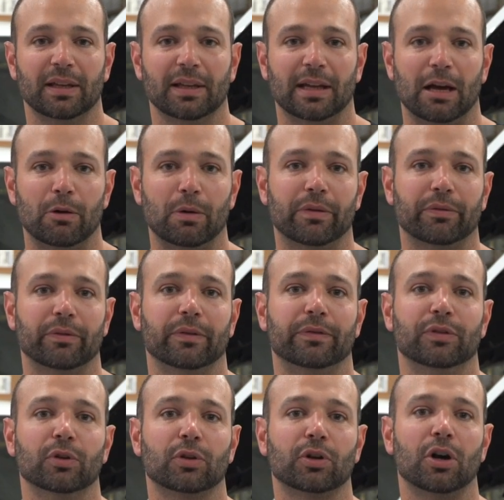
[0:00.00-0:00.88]
However,
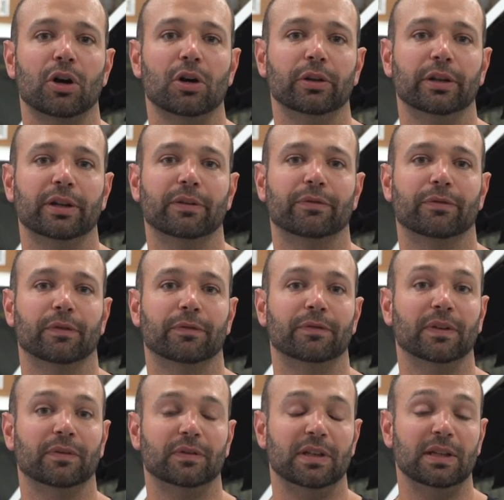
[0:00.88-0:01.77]
if you're calling for
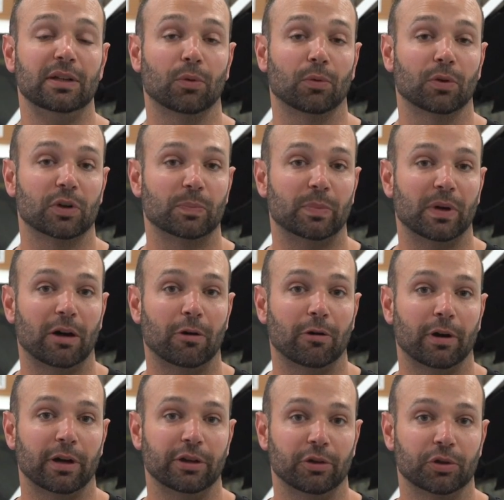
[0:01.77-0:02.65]
15
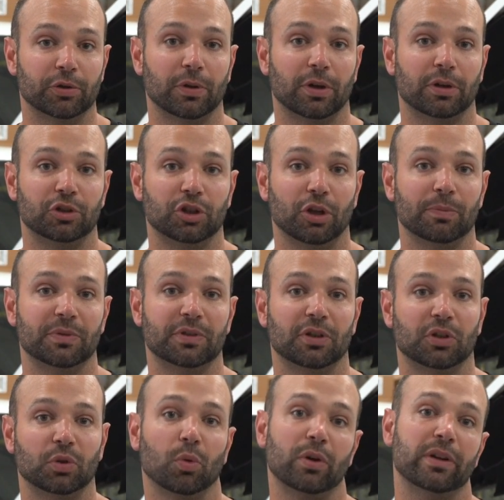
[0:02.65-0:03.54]
horsepower and your truck jumps
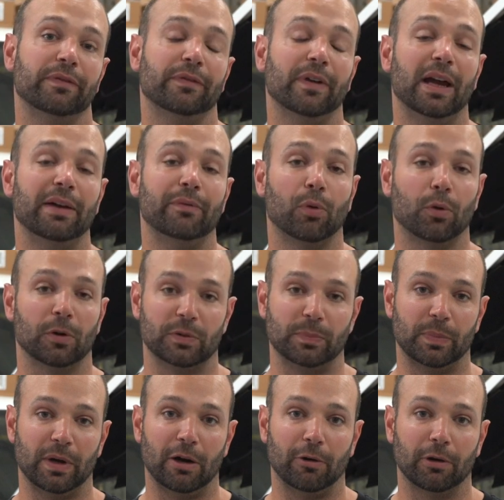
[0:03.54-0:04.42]
to 25
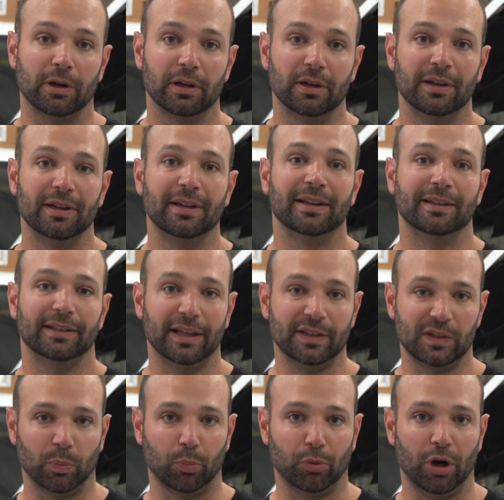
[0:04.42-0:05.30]
horsepower,
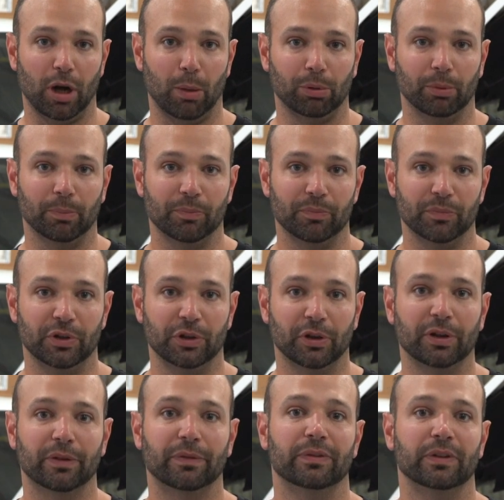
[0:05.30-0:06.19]
that's a problem.
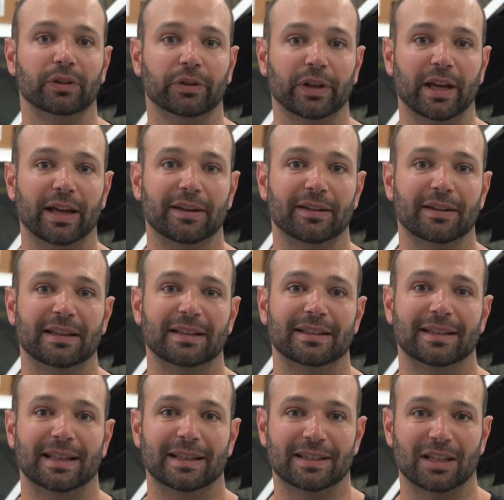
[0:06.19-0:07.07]
You're going to feel that.
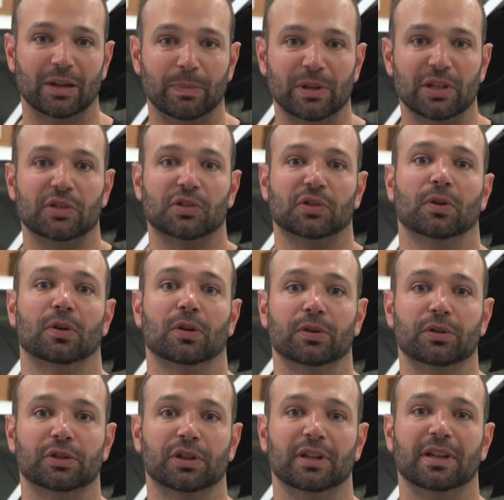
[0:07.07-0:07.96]
That's going to be a
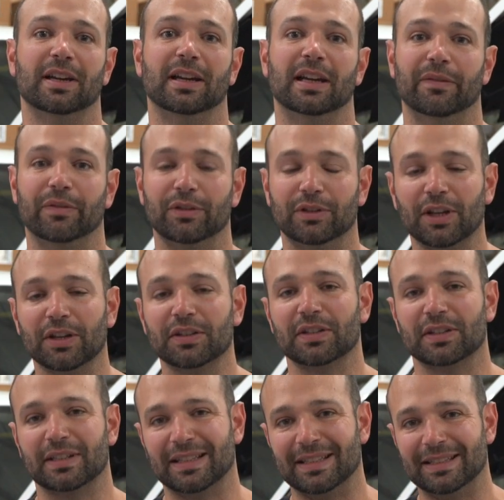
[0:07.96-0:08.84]
surge, and if it does
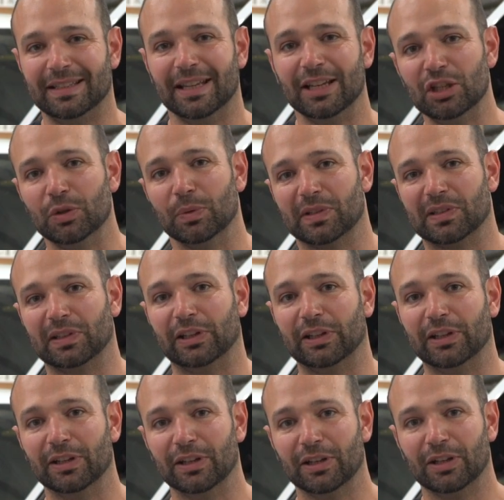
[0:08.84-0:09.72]
it
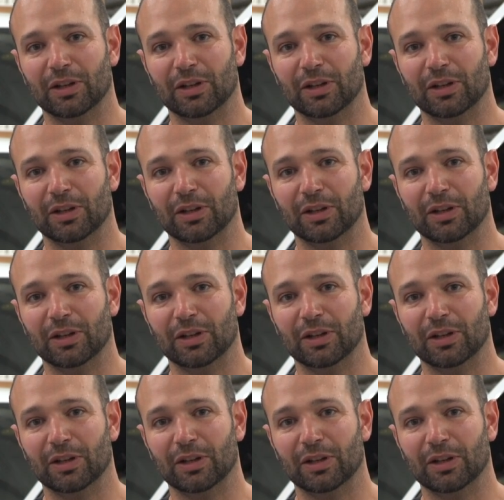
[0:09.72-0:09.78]
continuously,